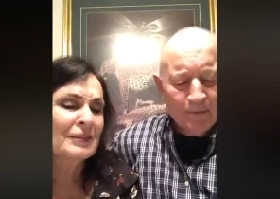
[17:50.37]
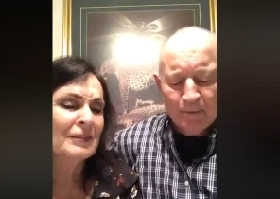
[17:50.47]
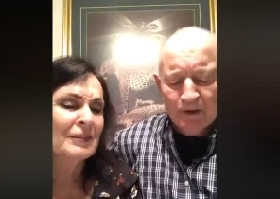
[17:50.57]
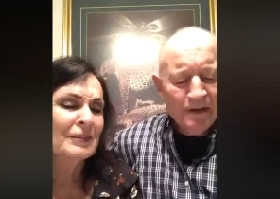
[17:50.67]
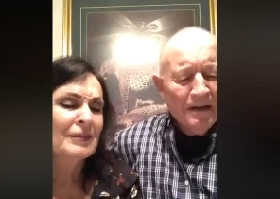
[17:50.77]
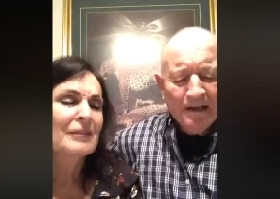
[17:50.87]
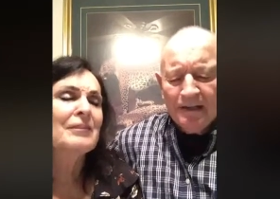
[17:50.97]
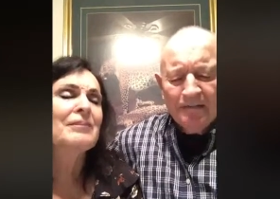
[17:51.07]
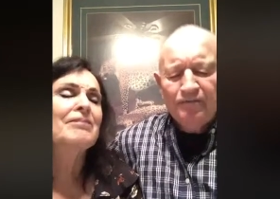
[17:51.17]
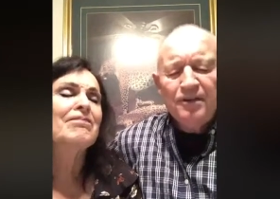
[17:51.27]
Speaker 1: I pray,
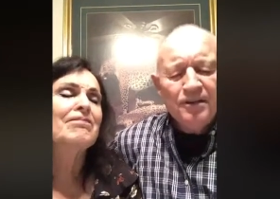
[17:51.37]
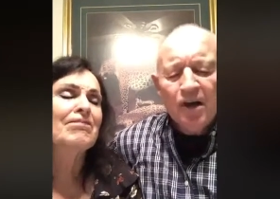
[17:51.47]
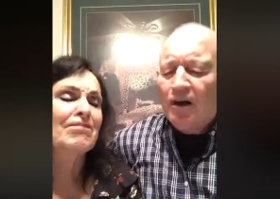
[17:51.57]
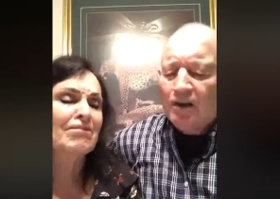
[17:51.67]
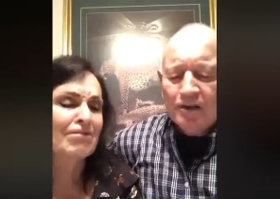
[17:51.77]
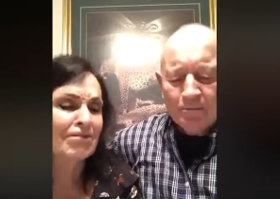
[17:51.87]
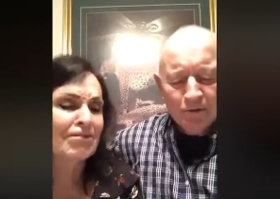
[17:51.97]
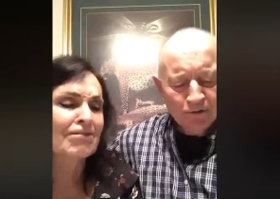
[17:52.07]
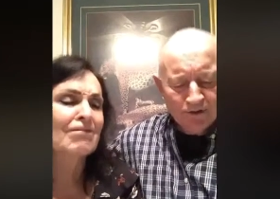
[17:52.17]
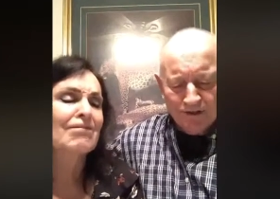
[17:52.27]
in every dark
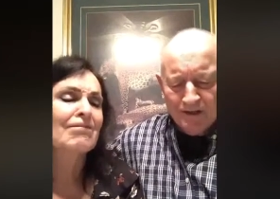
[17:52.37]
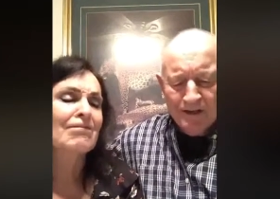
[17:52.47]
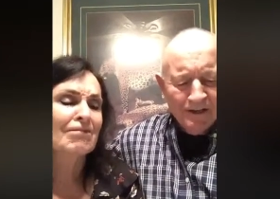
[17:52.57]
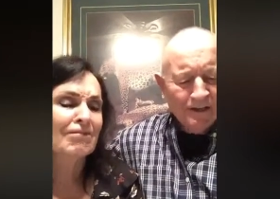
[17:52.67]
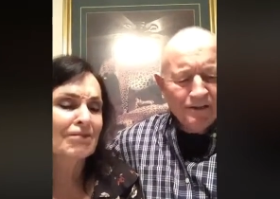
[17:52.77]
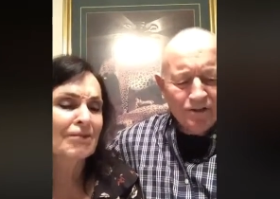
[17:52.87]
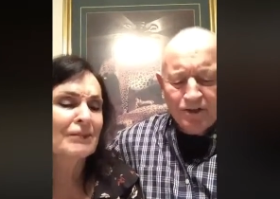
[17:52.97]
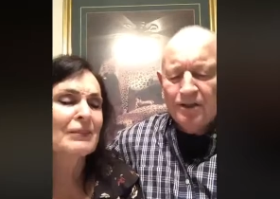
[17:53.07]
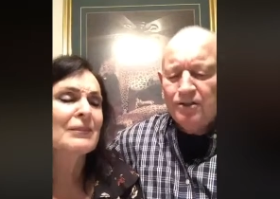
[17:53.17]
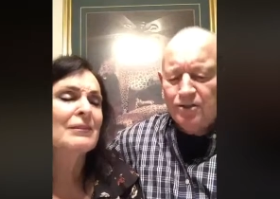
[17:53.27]
community, in
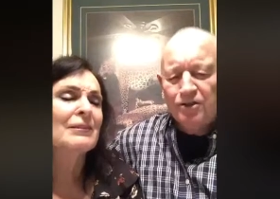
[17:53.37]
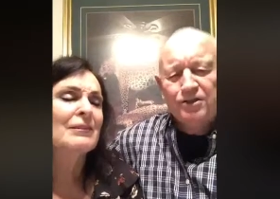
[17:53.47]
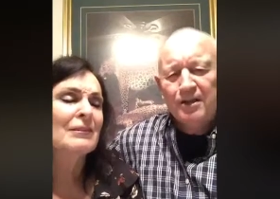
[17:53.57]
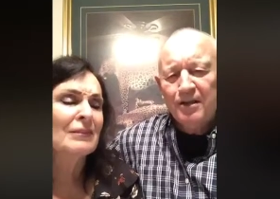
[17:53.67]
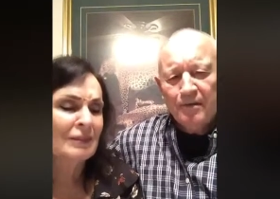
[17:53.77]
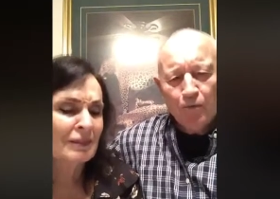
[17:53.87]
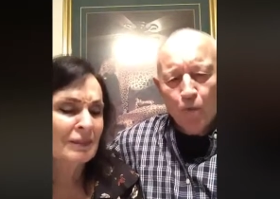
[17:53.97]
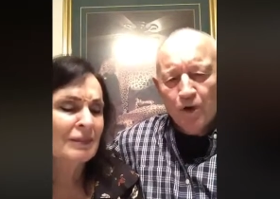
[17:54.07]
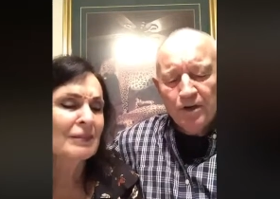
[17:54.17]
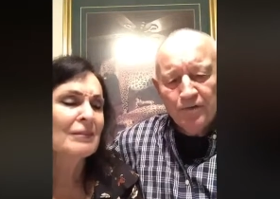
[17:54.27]
Jesus'
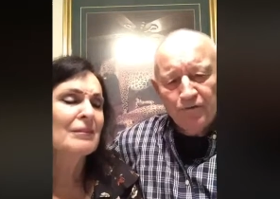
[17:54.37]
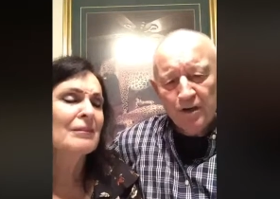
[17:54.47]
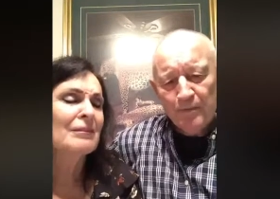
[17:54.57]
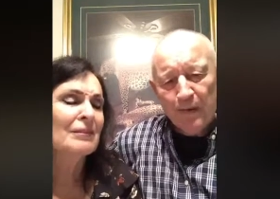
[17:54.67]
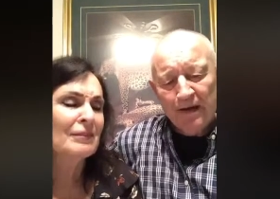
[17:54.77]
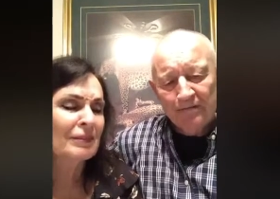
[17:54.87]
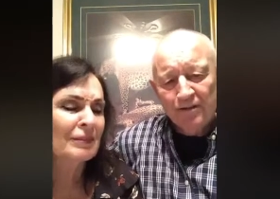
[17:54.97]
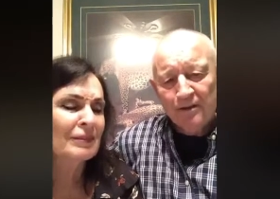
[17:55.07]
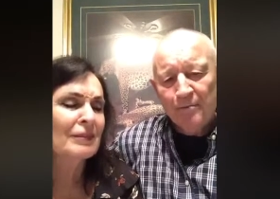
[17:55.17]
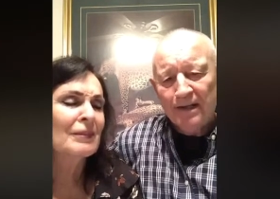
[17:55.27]
wonderful and
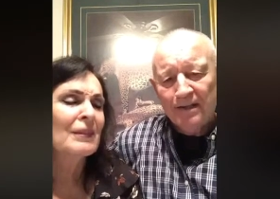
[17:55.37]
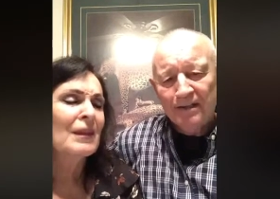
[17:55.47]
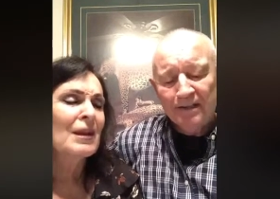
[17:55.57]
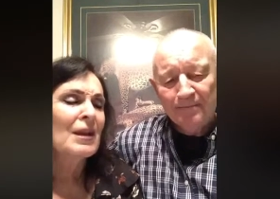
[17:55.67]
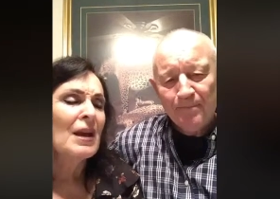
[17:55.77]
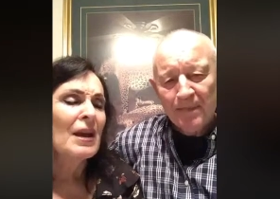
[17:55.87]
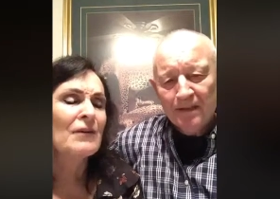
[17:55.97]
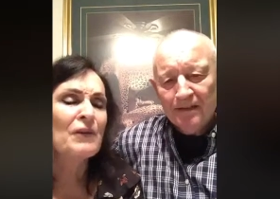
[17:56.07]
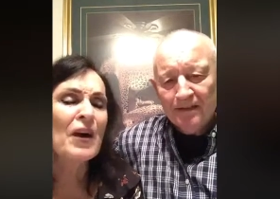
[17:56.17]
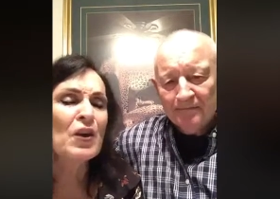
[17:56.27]
powerful and mighty name.
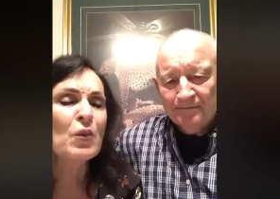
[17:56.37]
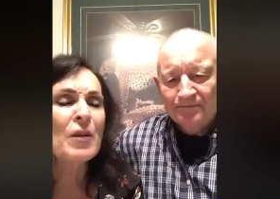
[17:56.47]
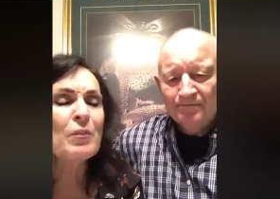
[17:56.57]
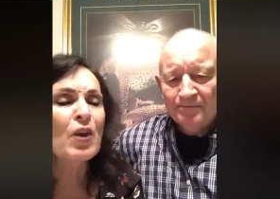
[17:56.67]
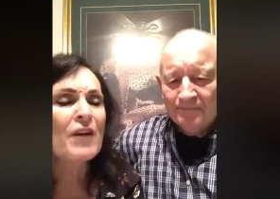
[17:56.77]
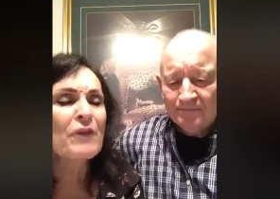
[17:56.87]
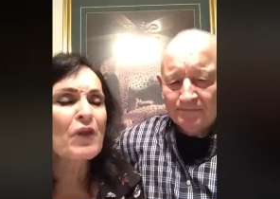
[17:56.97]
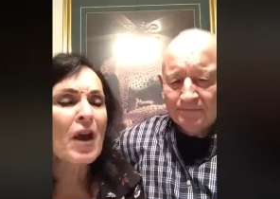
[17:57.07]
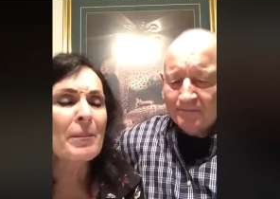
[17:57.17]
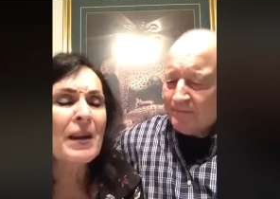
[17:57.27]
Speaker 2: And Father, we mm. pray
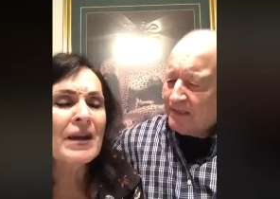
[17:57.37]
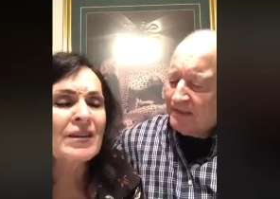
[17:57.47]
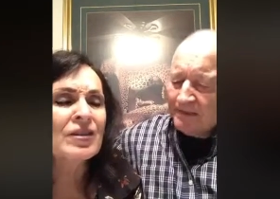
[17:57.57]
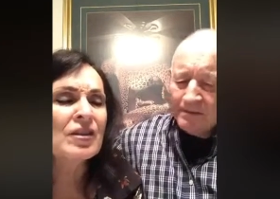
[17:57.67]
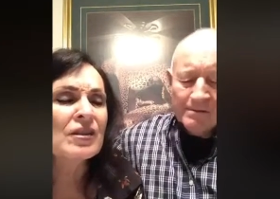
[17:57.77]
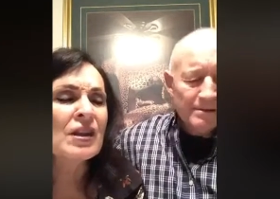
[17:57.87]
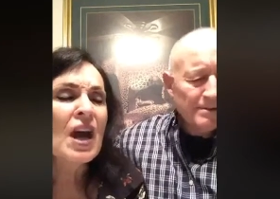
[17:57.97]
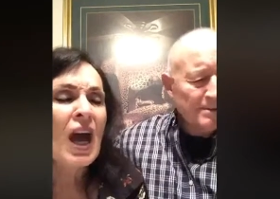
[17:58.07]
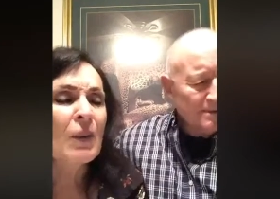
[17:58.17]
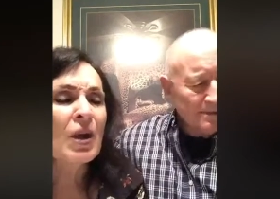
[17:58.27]
for our pastors
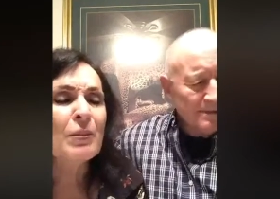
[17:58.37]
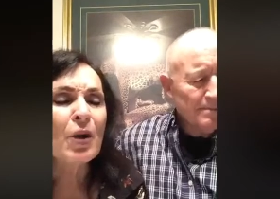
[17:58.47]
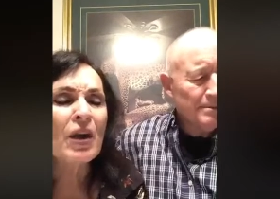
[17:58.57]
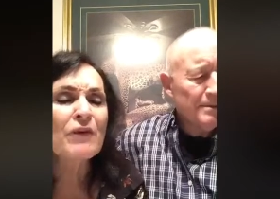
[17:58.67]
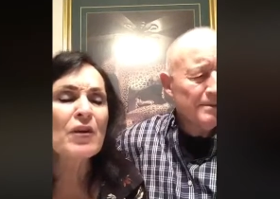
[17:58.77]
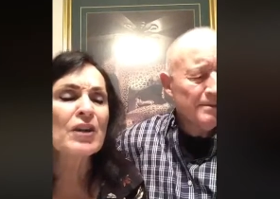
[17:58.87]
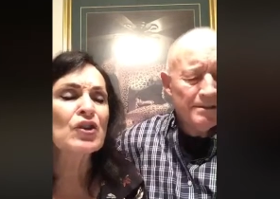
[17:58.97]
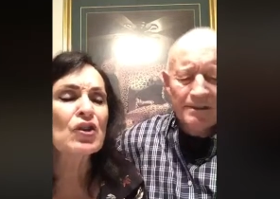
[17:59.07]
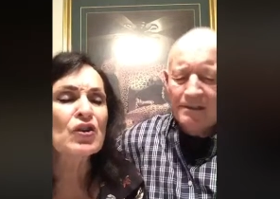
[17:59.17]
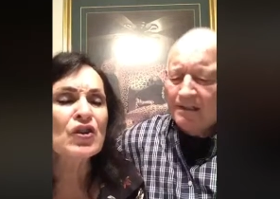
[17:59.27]
and we pray for our
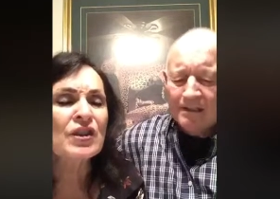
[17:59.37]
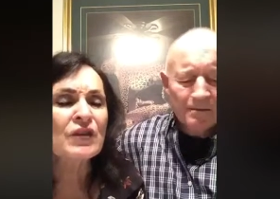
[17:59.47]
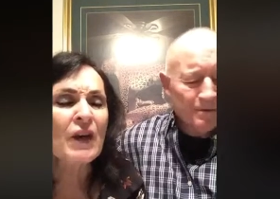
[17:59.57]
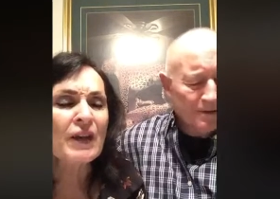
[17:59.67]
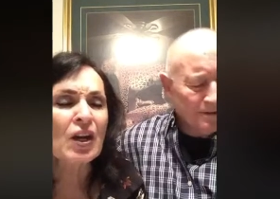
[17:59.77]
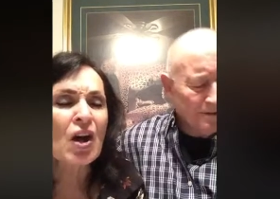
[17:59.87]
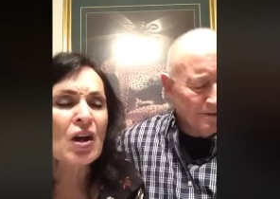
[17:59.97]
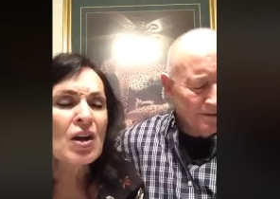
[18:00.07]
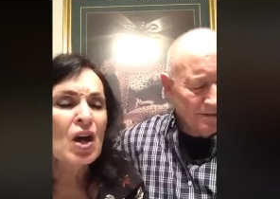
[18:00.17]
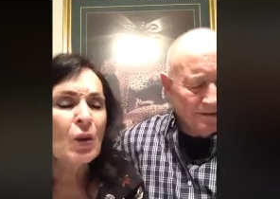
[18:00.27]
churches, Father
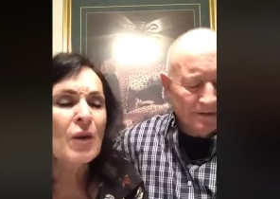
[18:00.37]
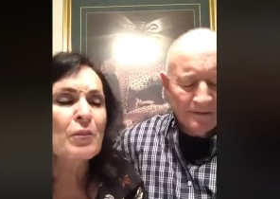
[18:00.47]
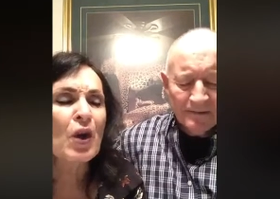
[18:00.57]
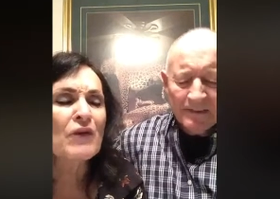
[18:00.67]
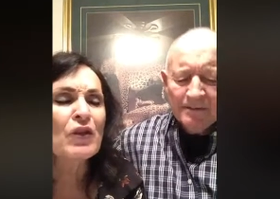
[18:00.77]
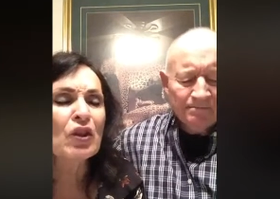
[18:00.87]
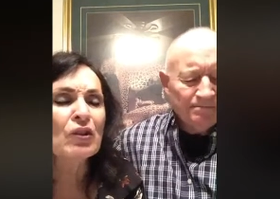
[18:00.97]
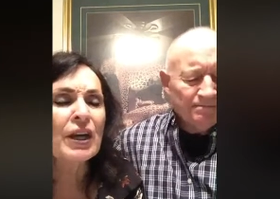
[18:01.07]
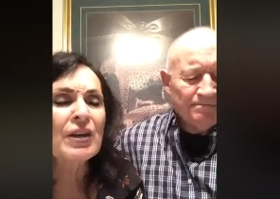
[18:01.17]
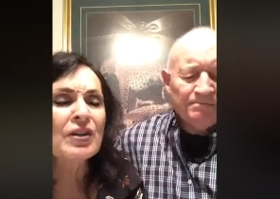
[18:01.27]
God. We pray for the
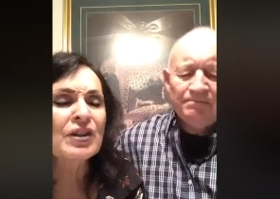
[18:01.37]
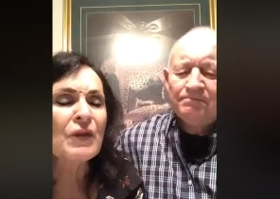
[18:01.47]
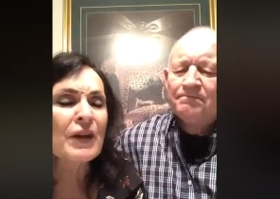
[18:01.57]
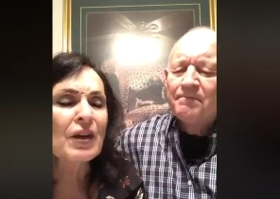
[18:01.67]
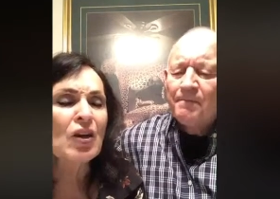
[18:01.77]
leaders, mm-hmm. Father